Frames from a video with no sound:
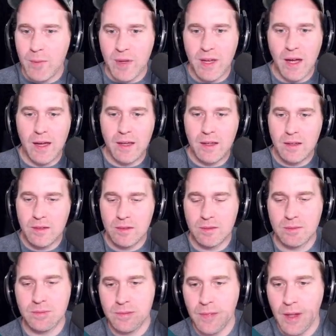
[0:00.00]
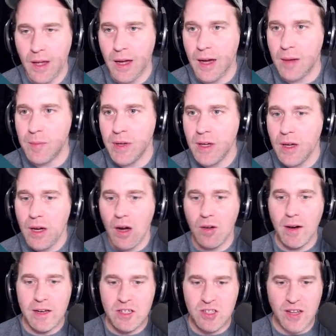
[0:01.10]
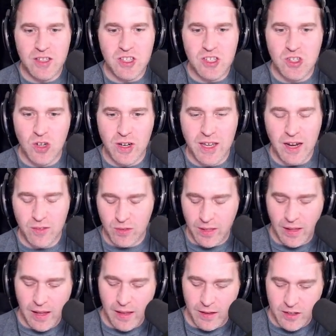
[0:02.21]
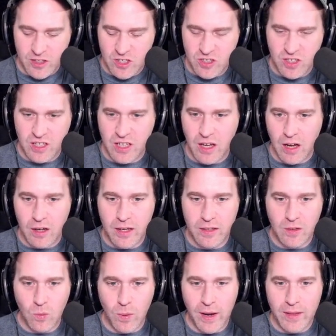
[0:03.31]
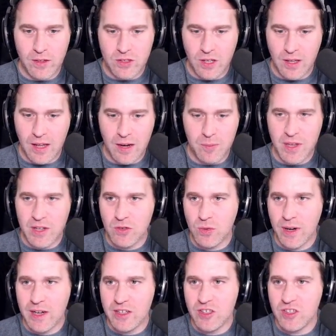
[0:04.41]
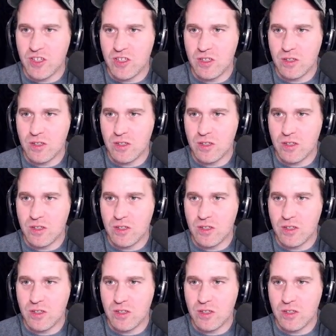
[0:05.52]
API. All right, so that just sort of gave rid of a lot of the gunk in the way. There's a lot of mid-range.